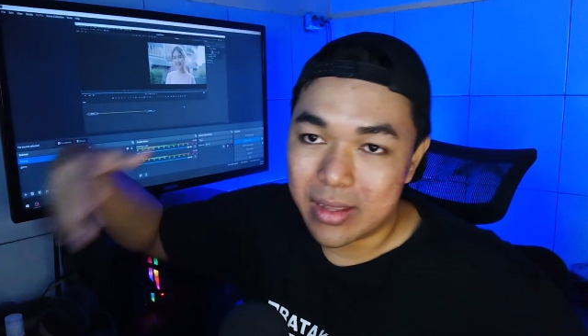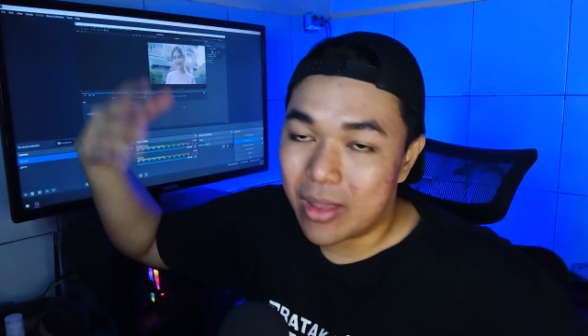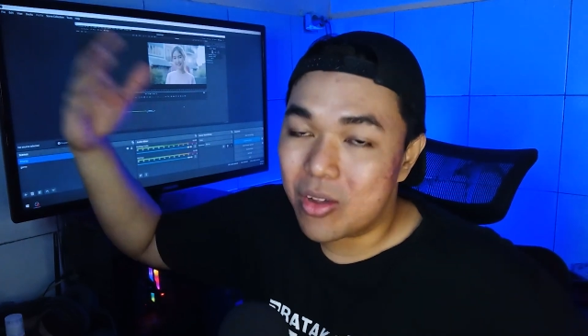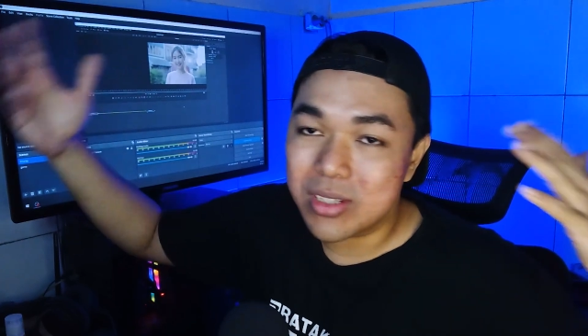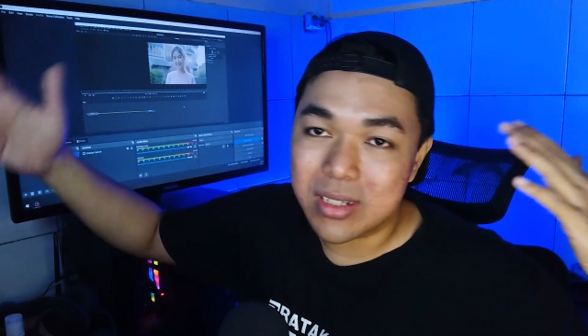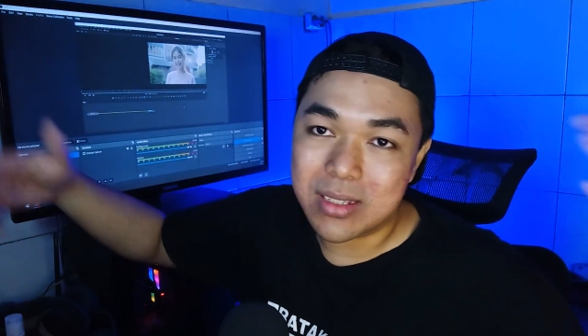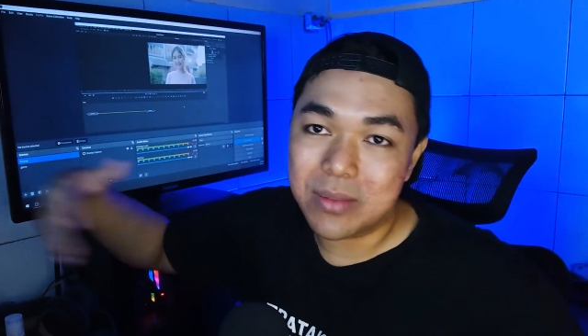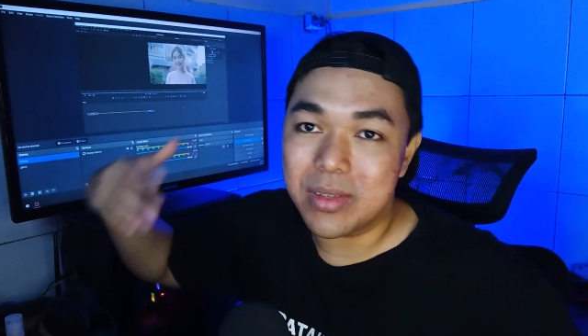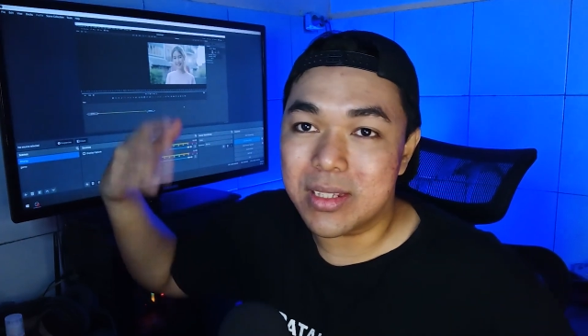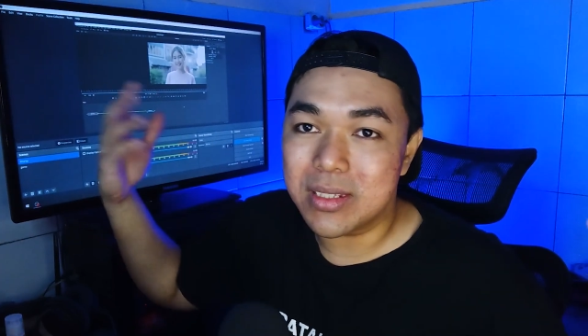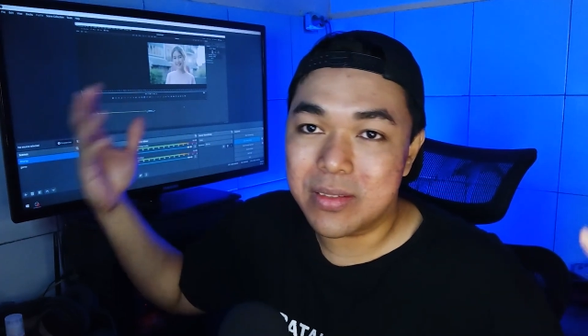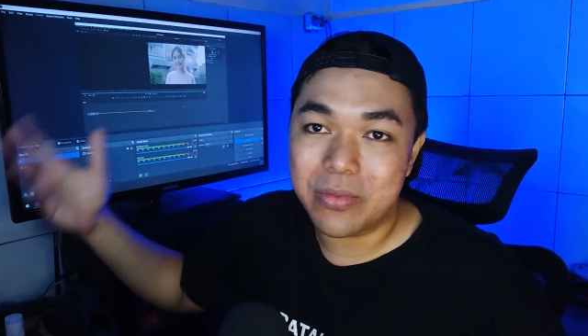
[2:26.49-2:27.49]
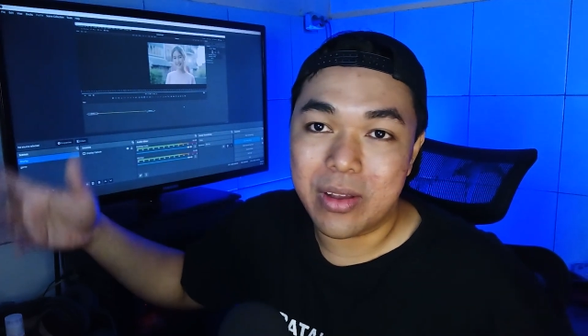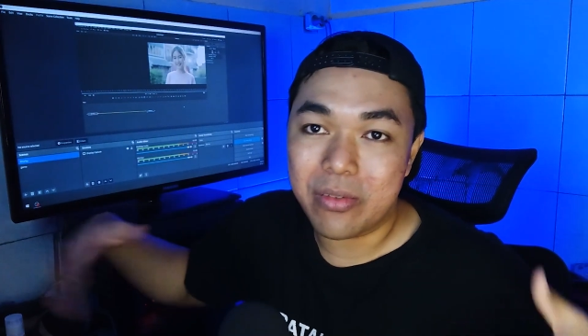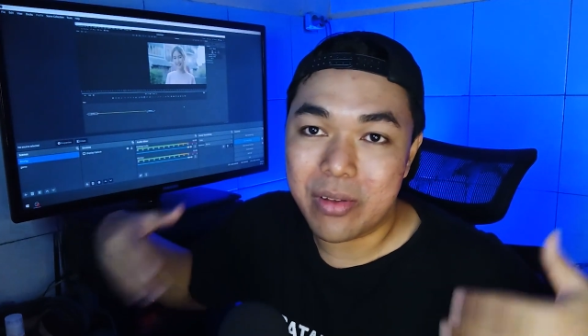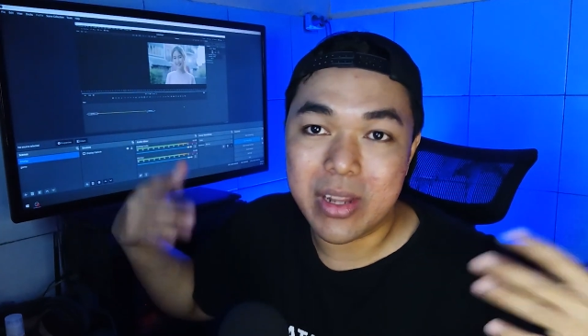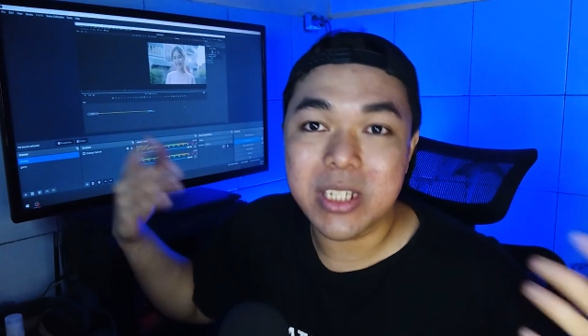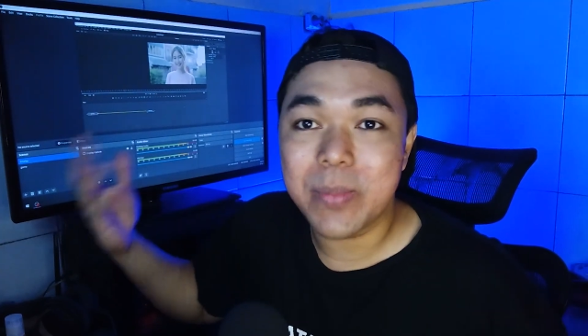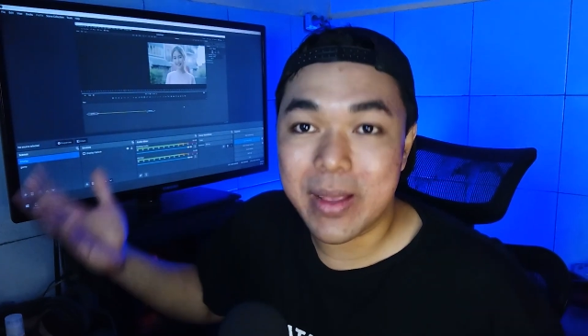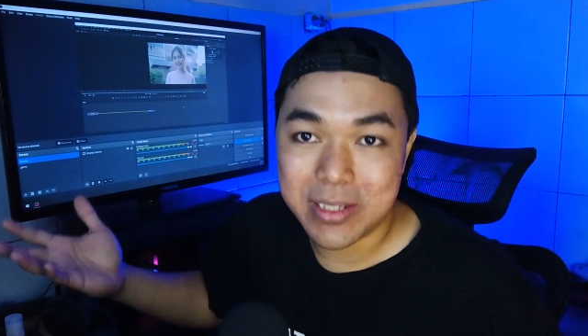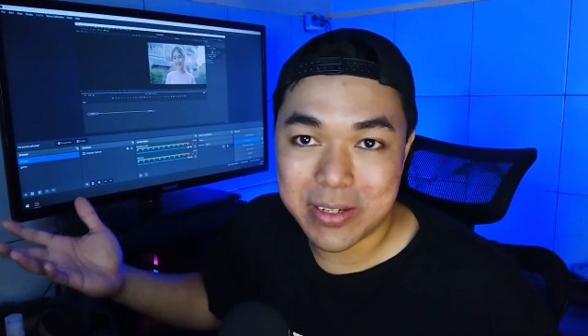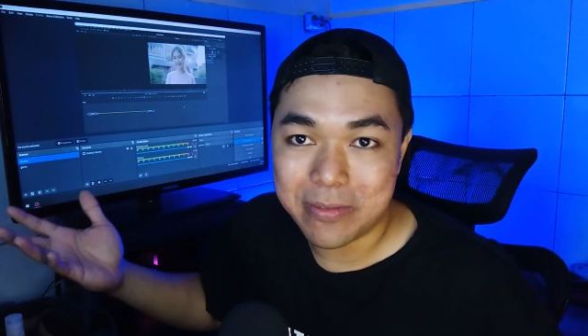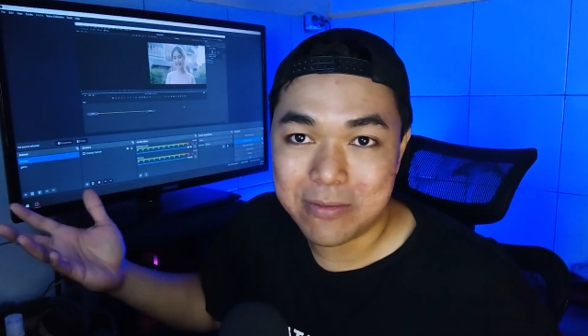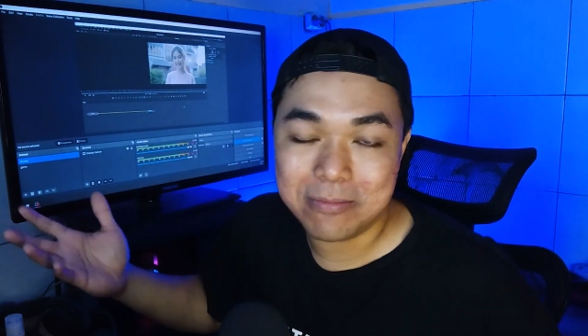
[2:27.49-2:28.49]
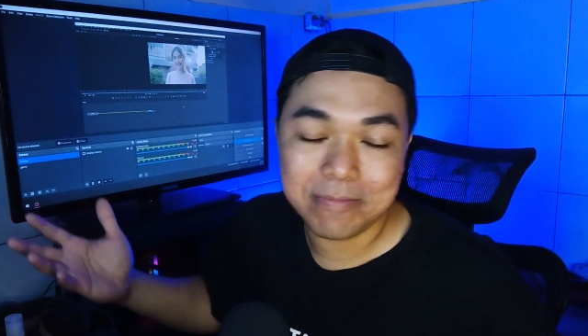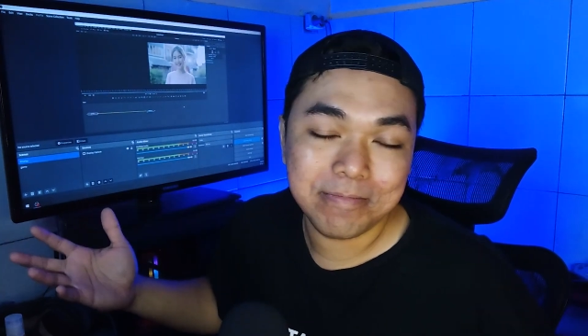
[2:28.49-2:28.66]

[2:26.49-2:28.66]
ecosystem is very expensive.